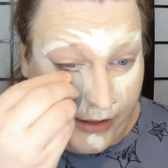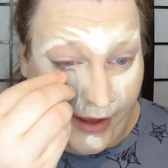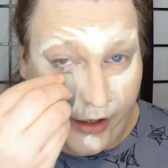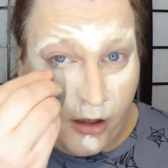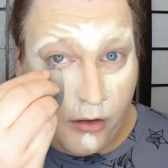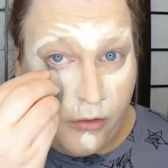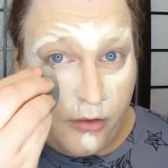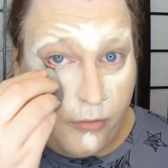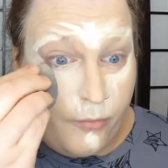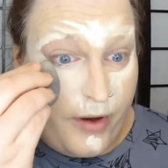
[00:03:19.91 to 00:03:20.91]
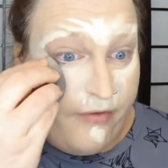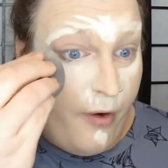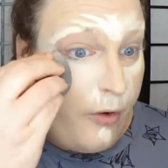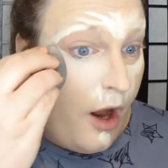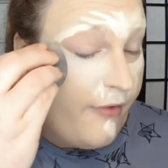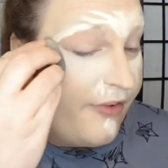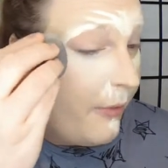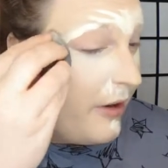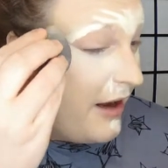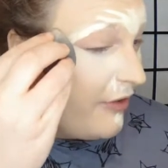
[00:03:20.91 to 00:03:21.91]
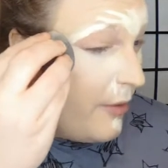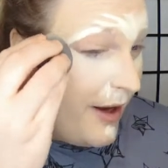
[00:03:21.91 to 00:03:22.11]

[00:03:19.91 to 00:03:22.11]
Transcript: like, we vote off someone every